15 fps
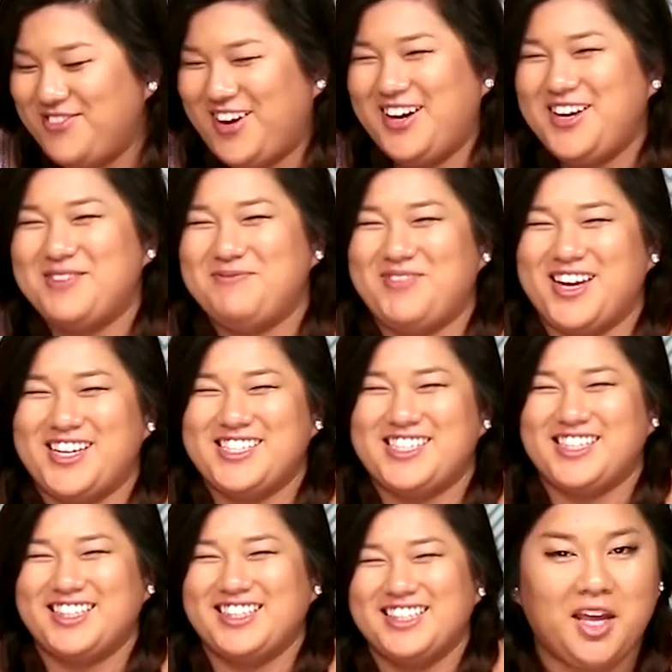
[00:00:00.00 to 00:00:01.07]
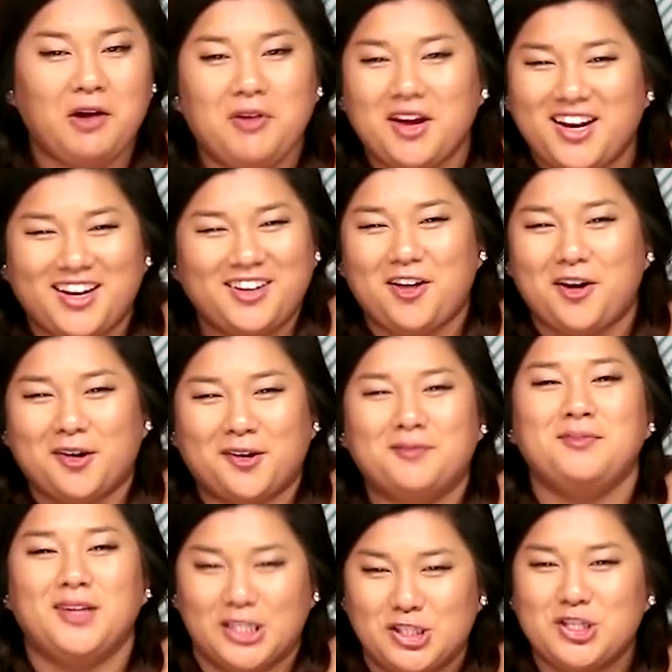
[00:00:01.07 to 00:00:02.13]
I'm very impatient. I can't wait any
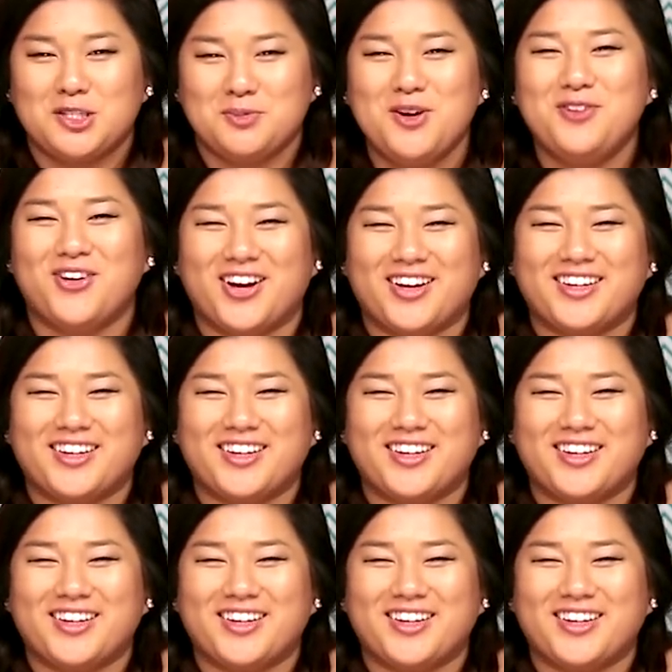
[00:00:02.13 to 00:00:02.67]
longer. Let's just move